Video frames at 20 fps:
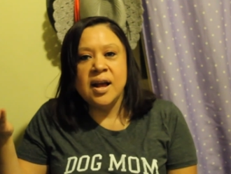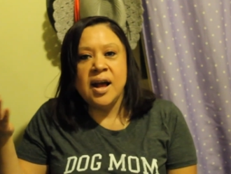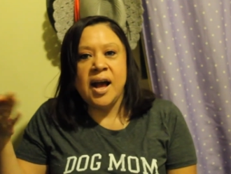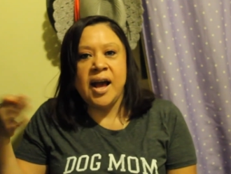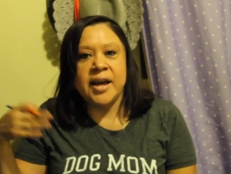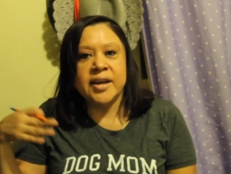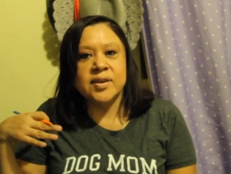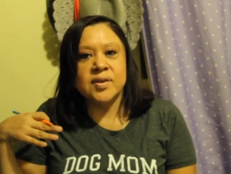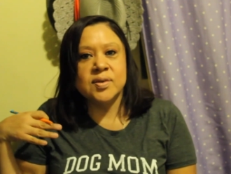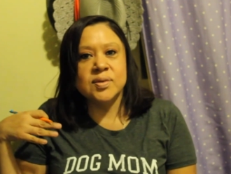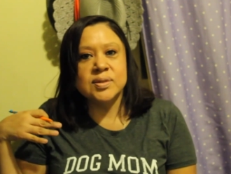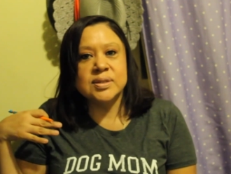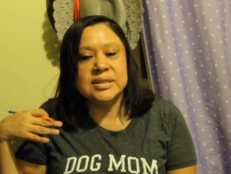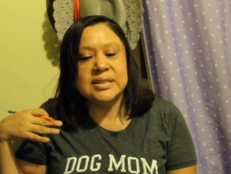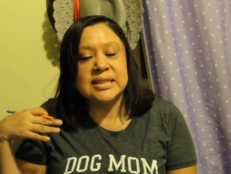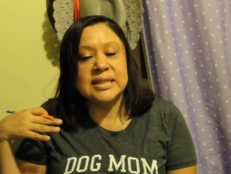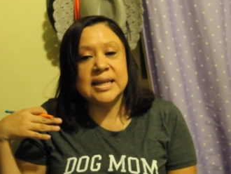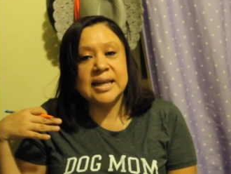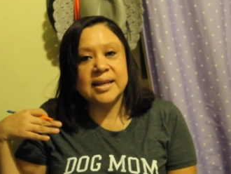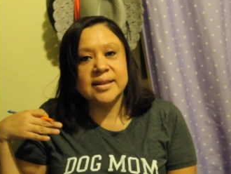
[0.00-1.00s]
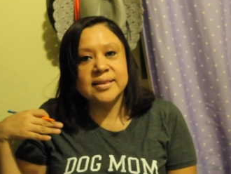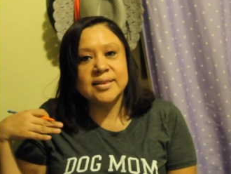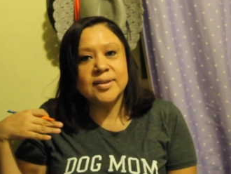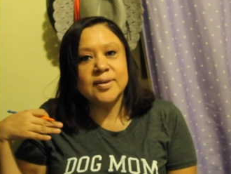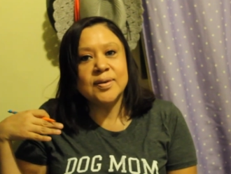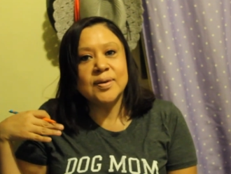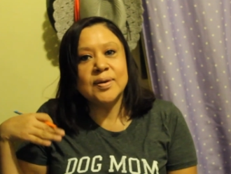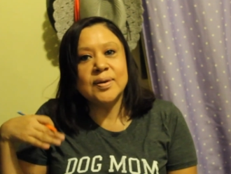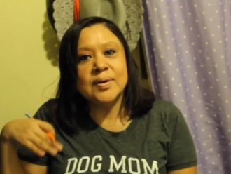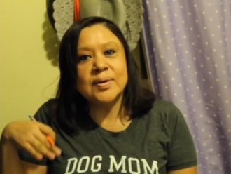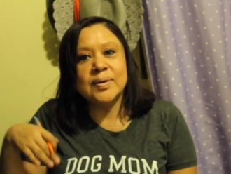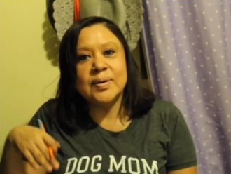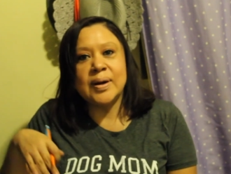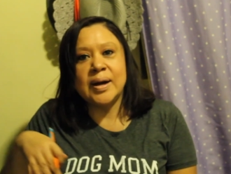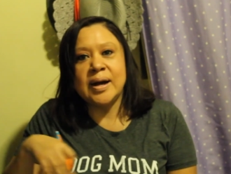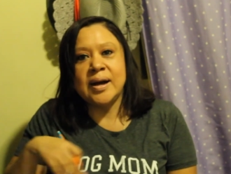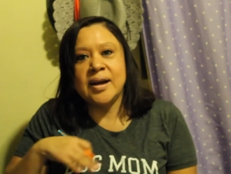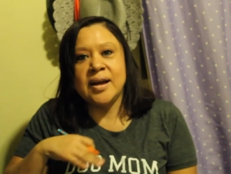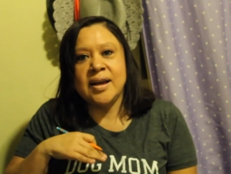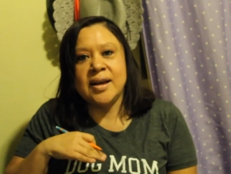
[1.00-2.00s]
I grew cilantro
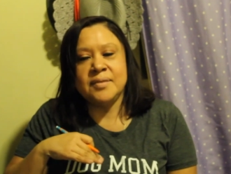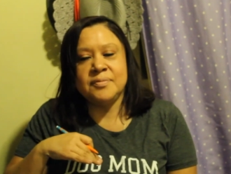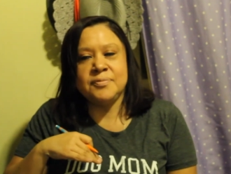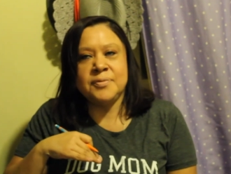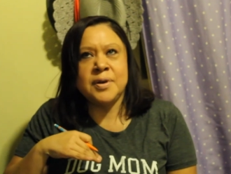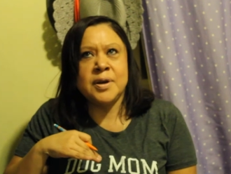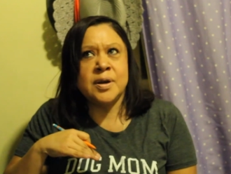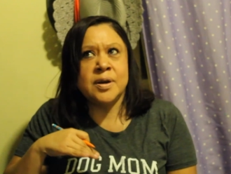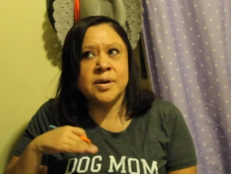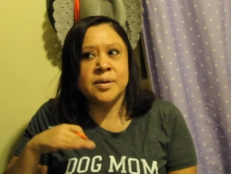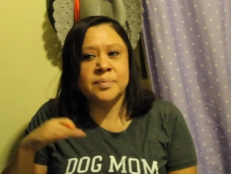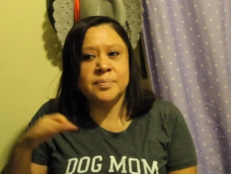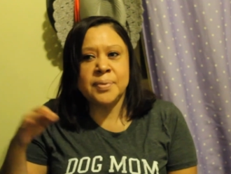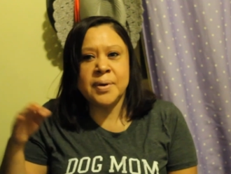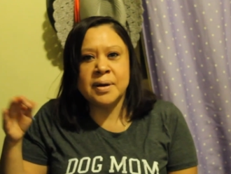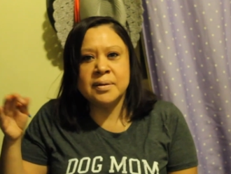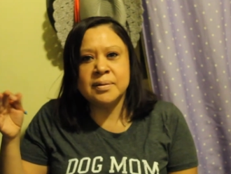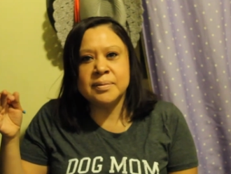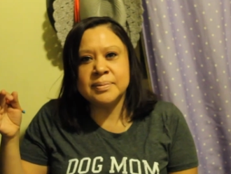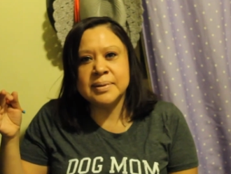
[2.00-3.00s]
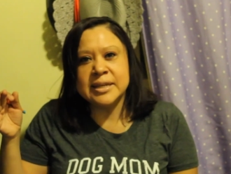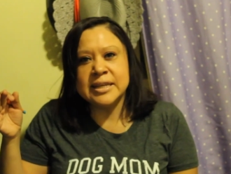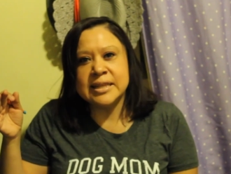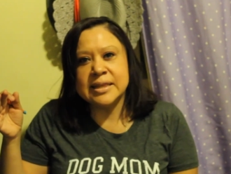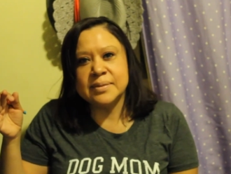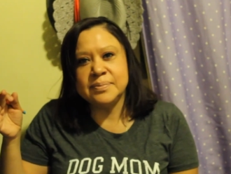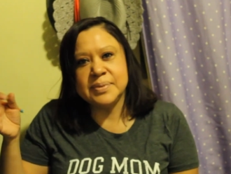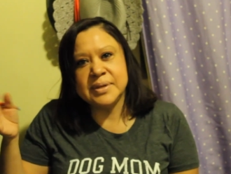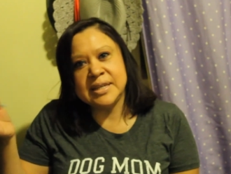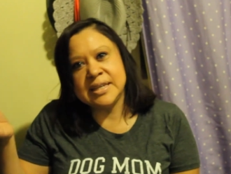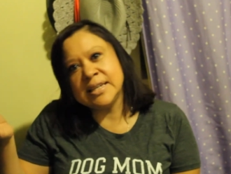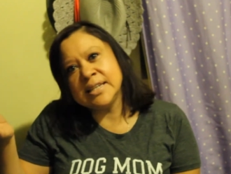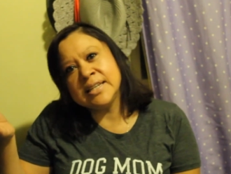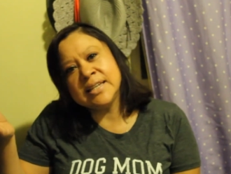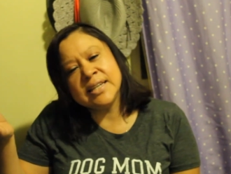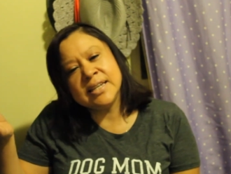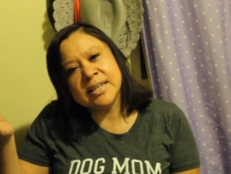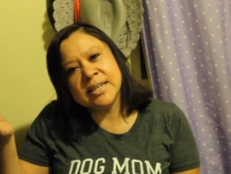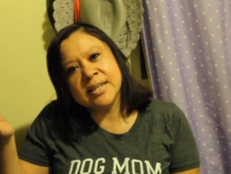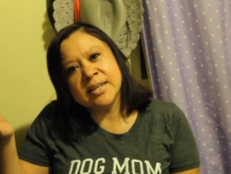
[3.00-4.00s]
from probably the
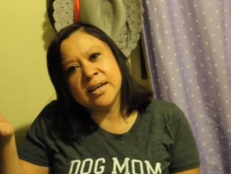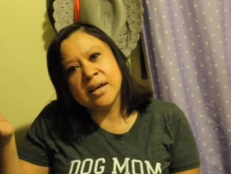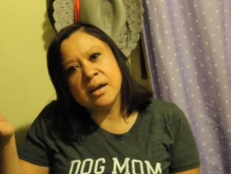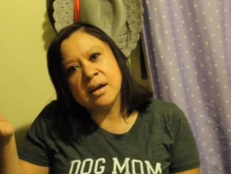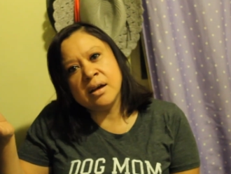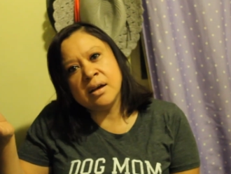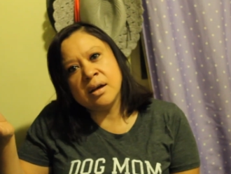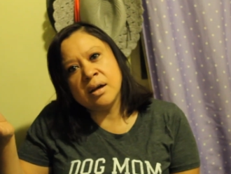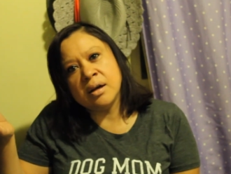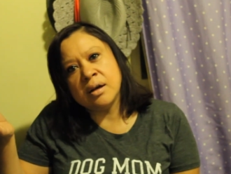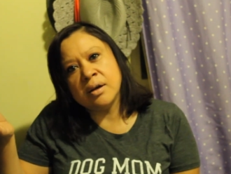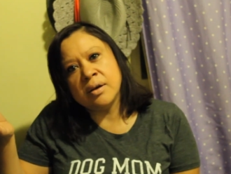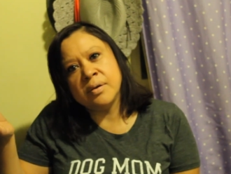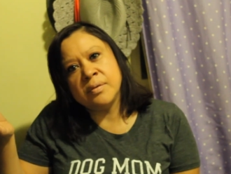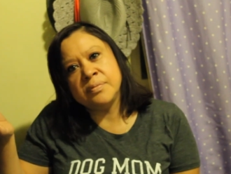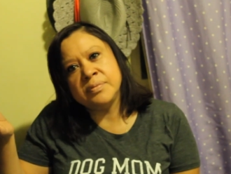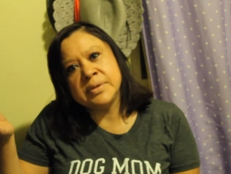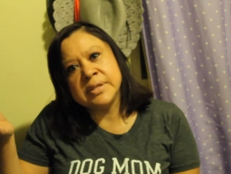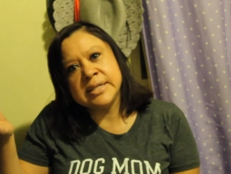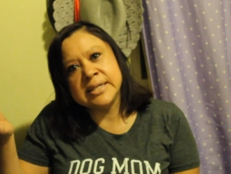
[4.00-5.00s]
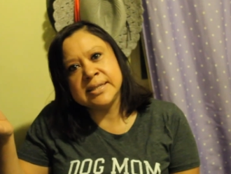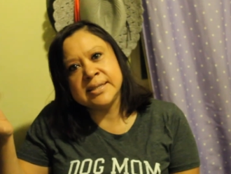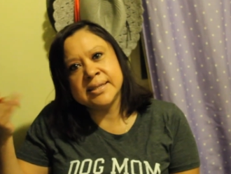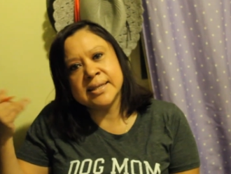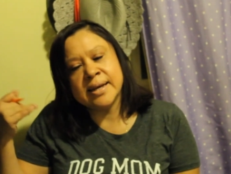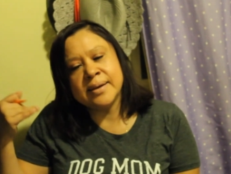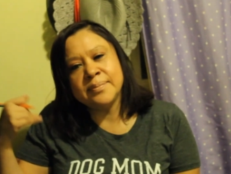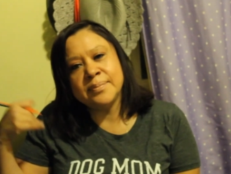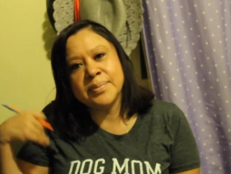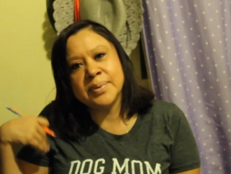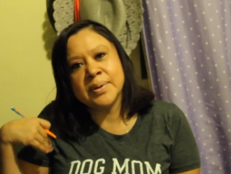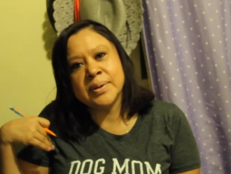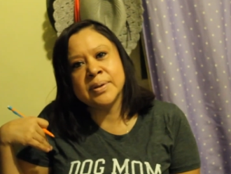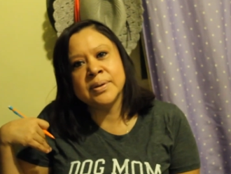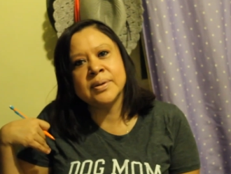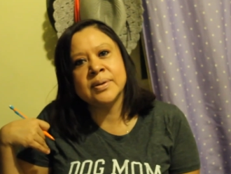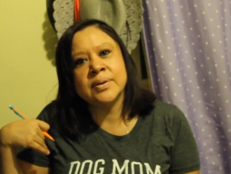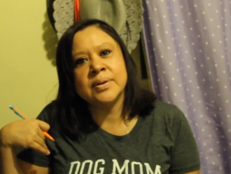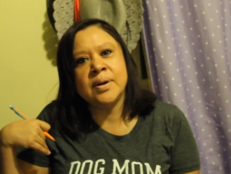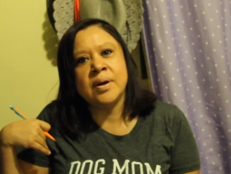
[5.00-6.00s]
beginning of
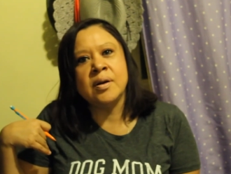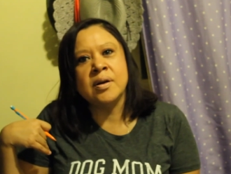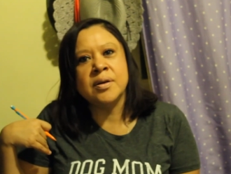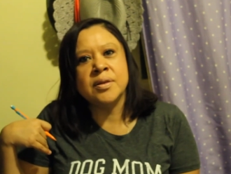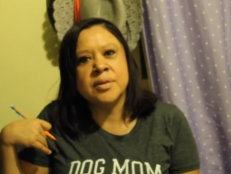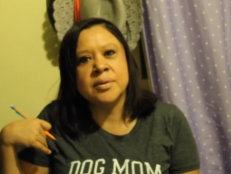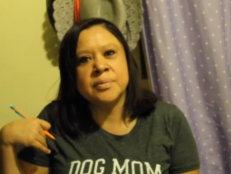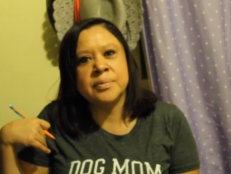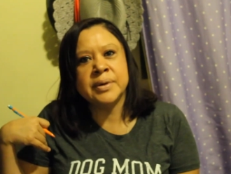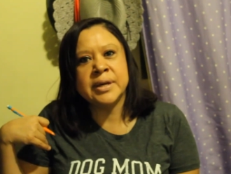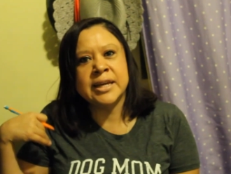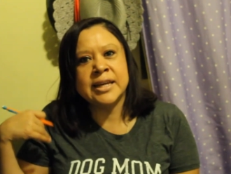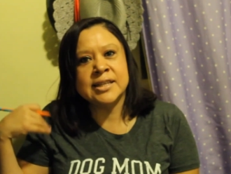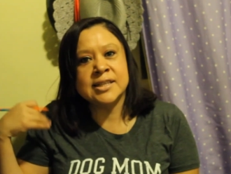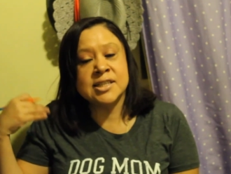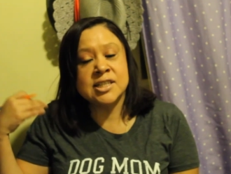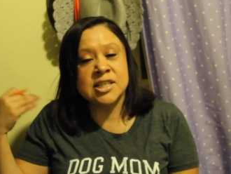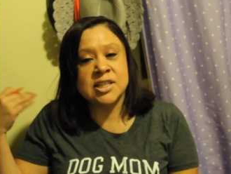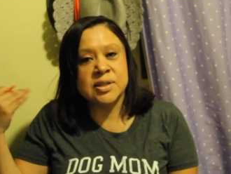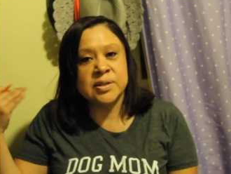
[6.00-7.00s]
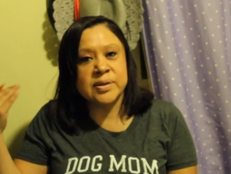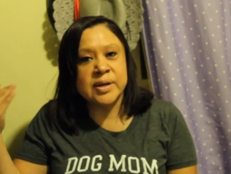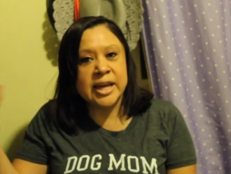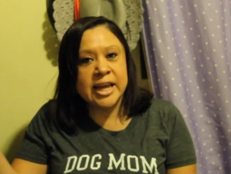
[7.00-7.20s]
December all the way till